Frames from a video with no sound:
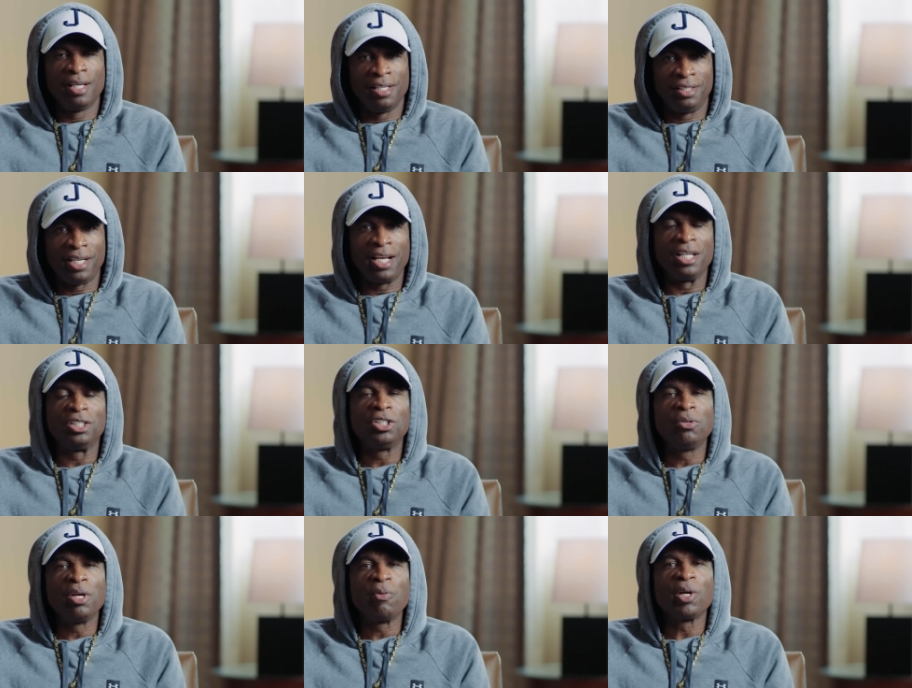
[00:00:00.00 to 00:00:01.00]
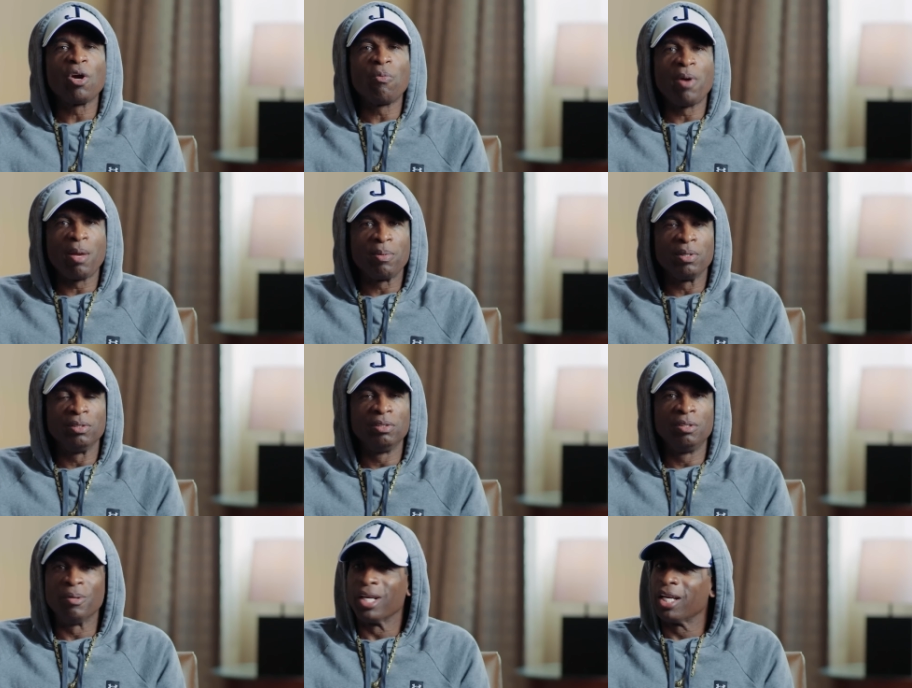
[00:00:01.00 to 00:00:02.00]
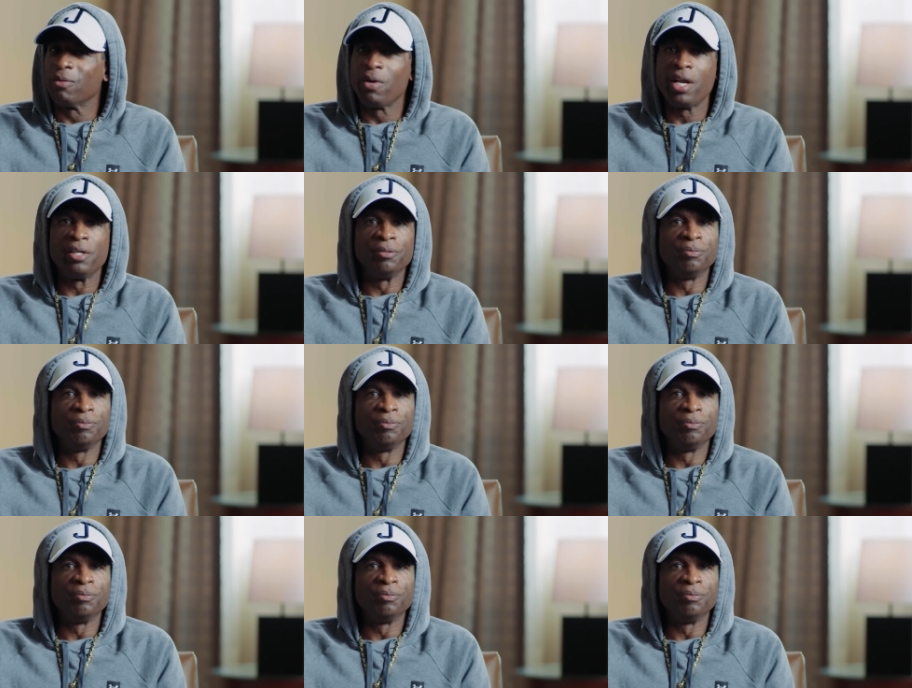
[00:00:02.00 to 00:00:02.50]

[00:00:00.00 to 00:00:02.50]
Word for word: And JSU, here we go, baby. Here, get ready,